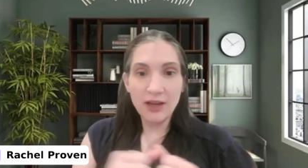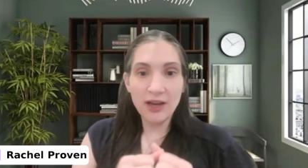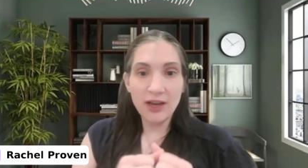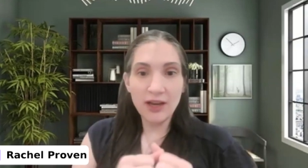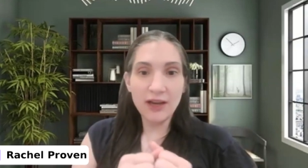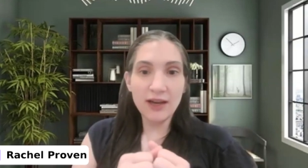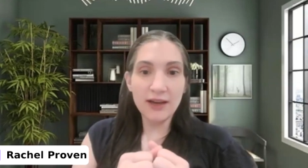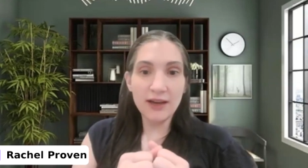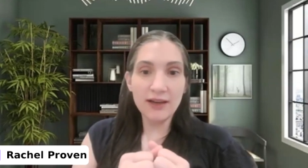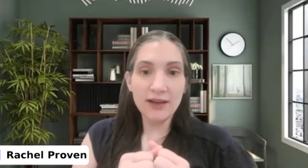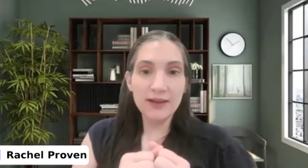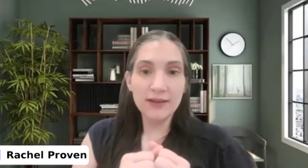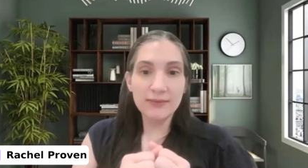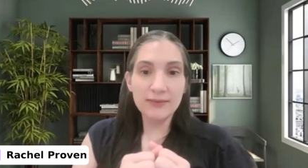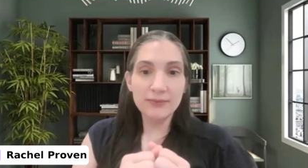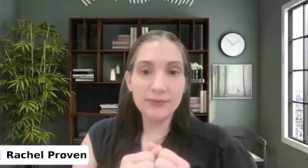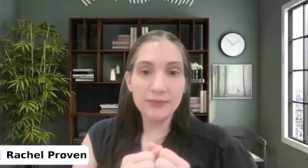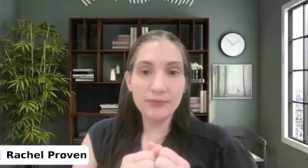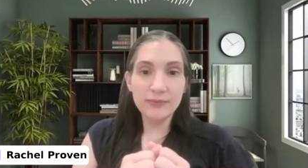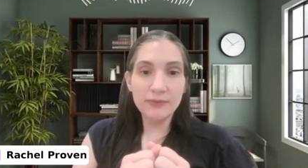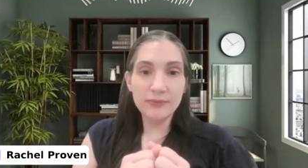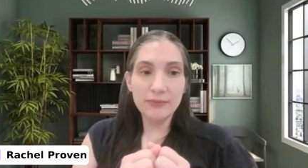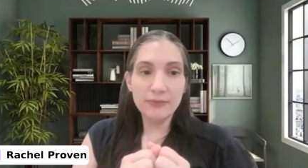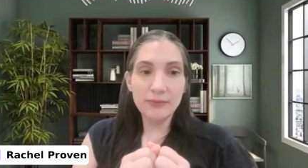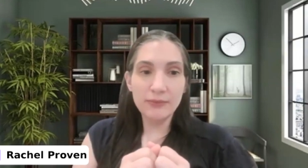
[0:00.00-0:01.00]

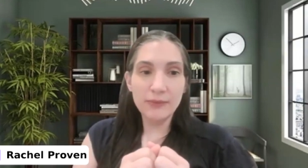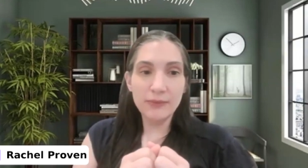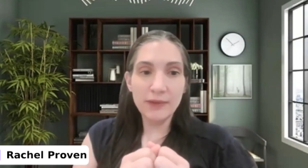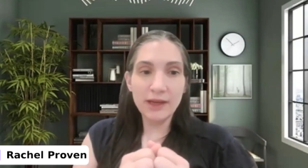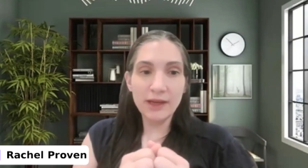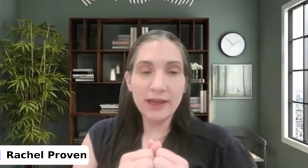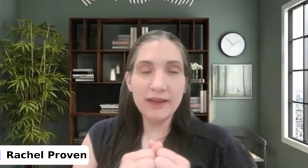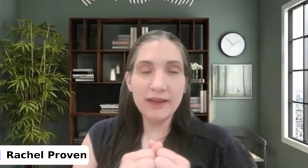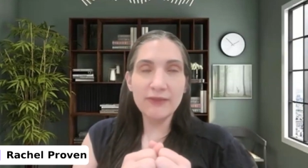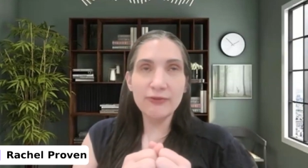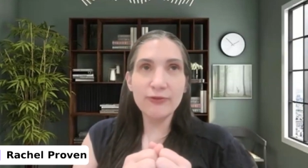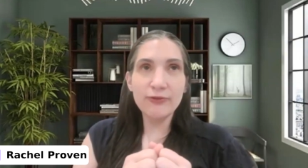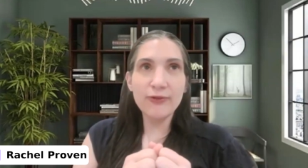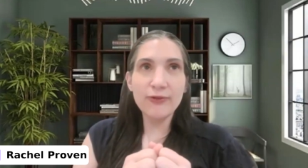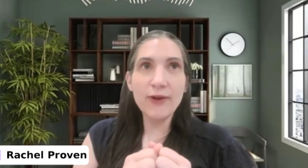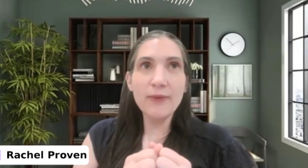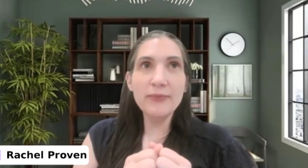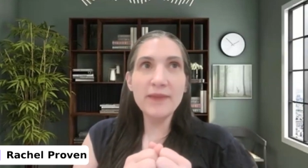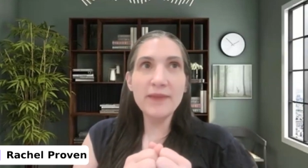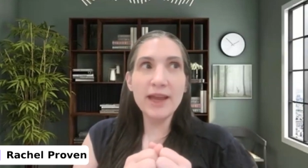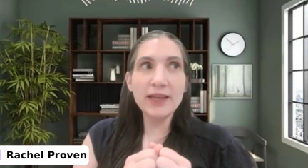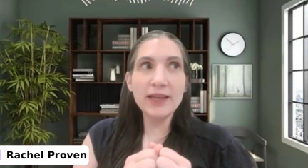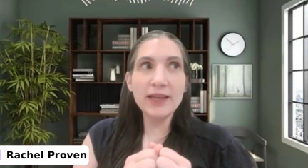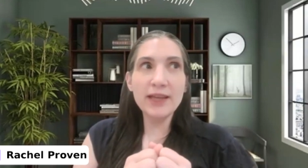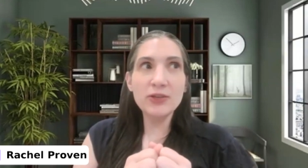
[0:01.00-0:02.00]
And from
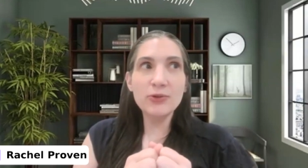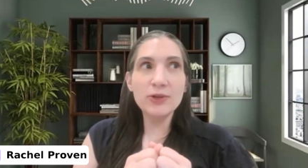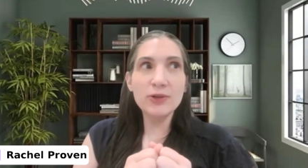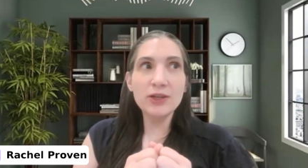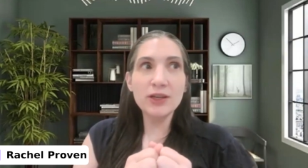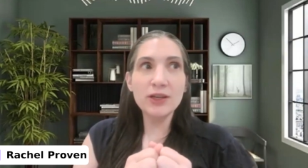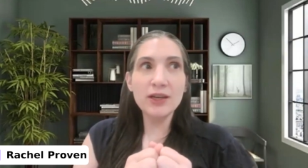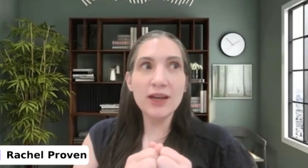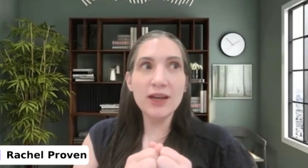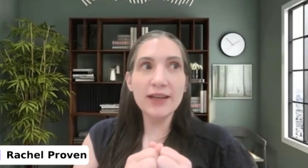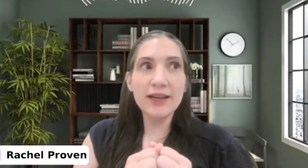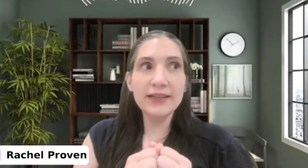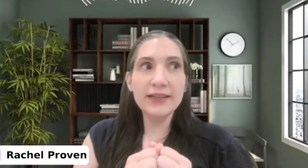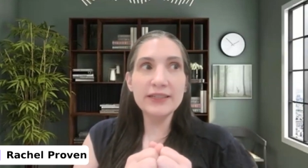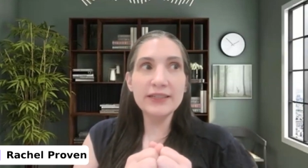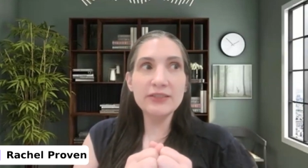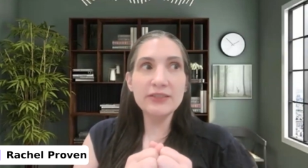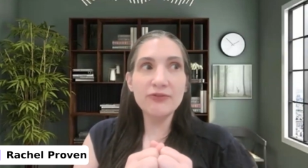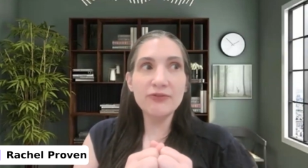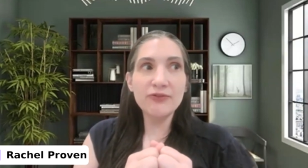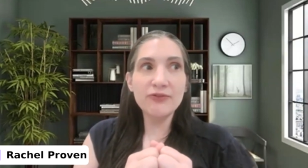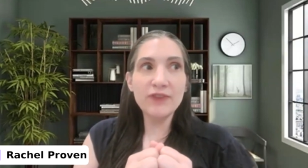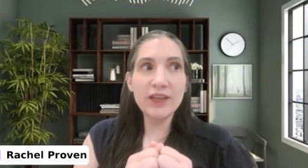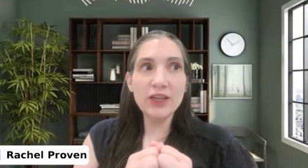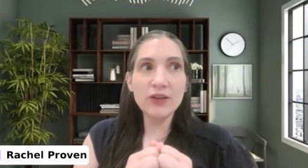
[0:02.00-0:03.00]
that, you can kind of
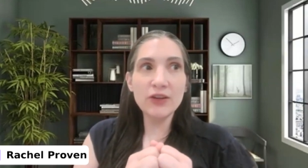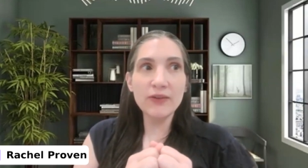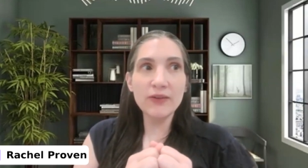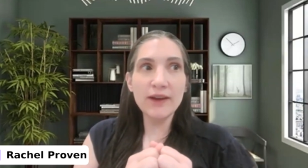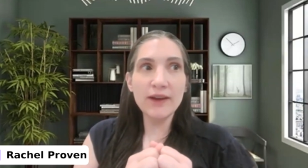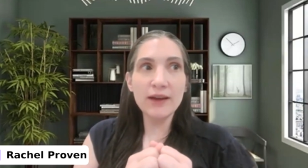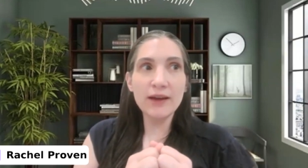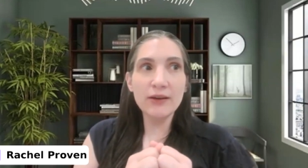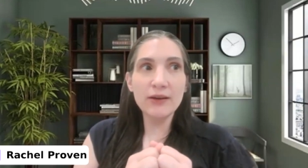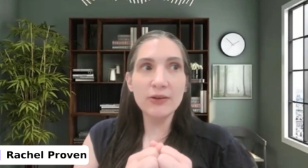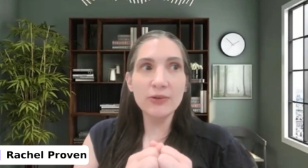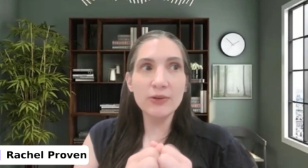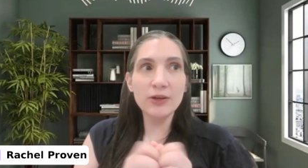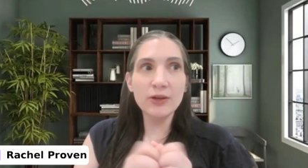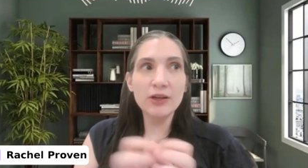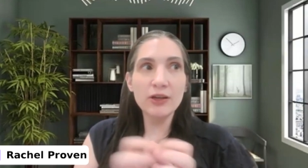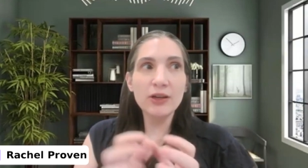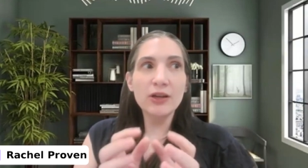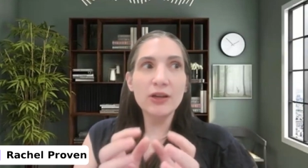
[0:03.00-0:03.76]
figure out,